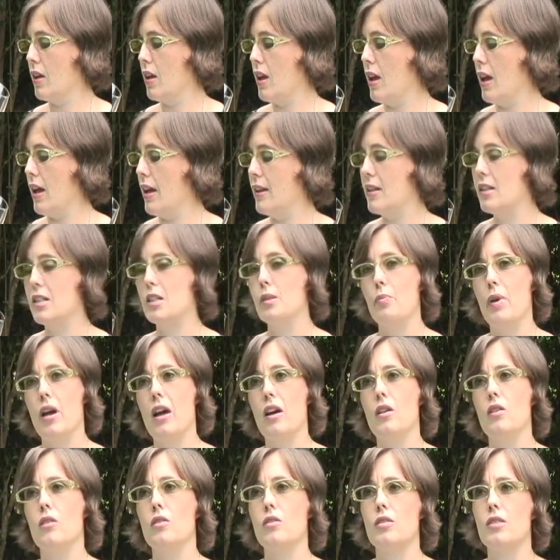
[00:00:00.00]
and it
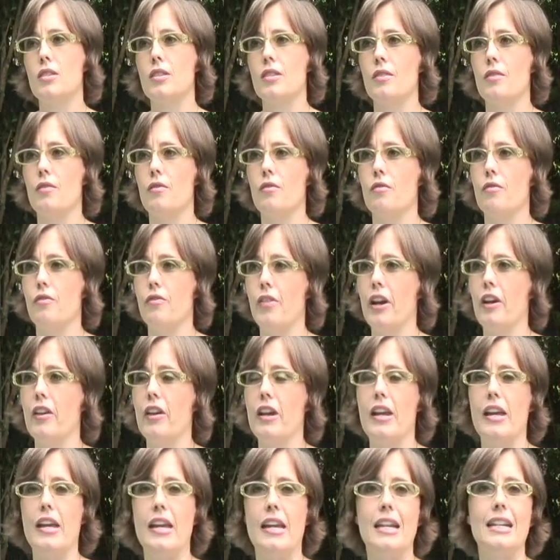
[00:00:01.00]
smells
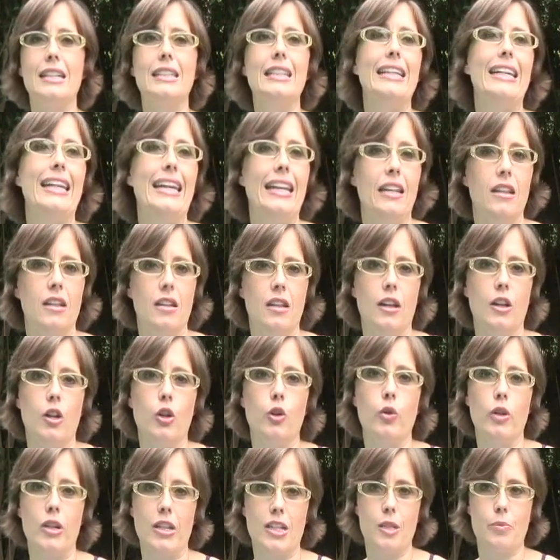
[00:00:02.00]
very clean and
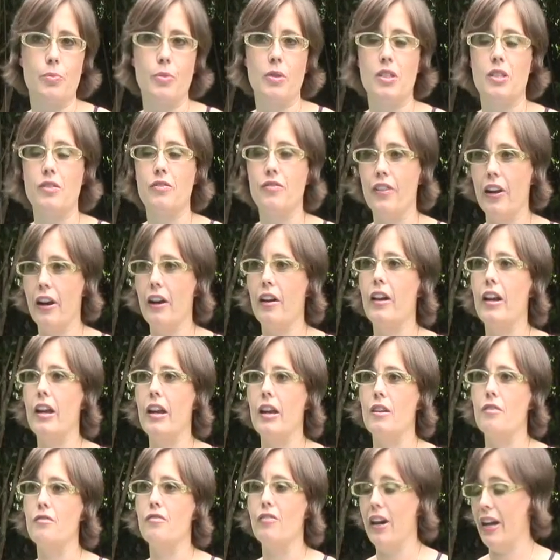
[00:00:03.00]
crisp. It's
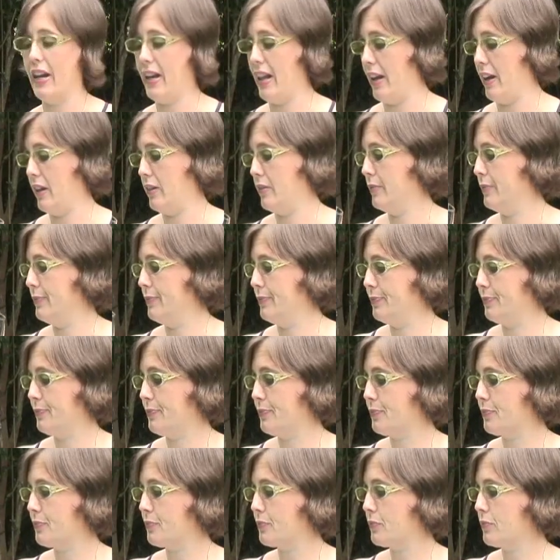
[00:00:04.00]
very inviting.
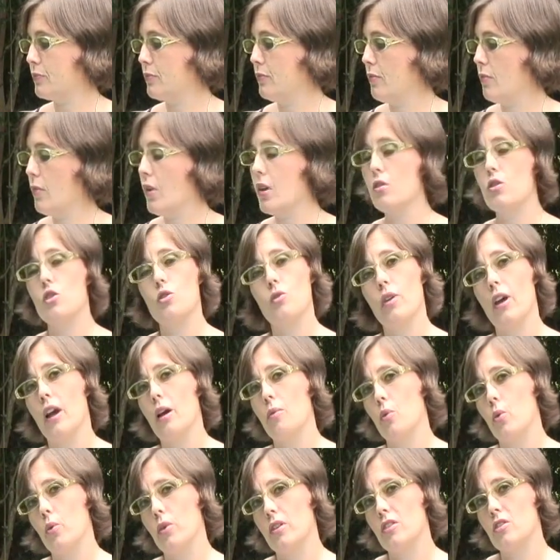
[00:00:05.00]
So now
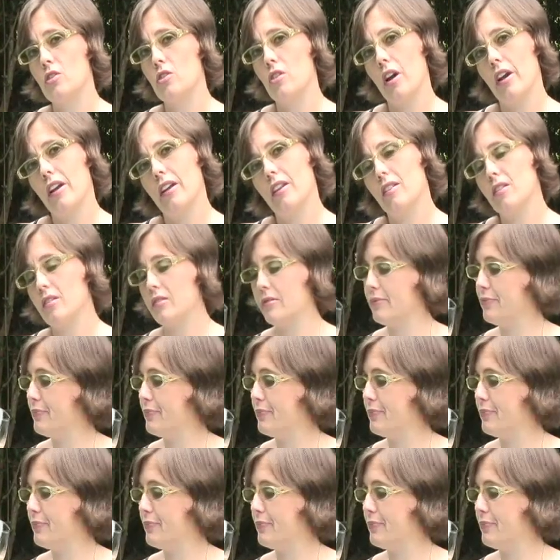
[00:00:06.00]
I'm going to try it.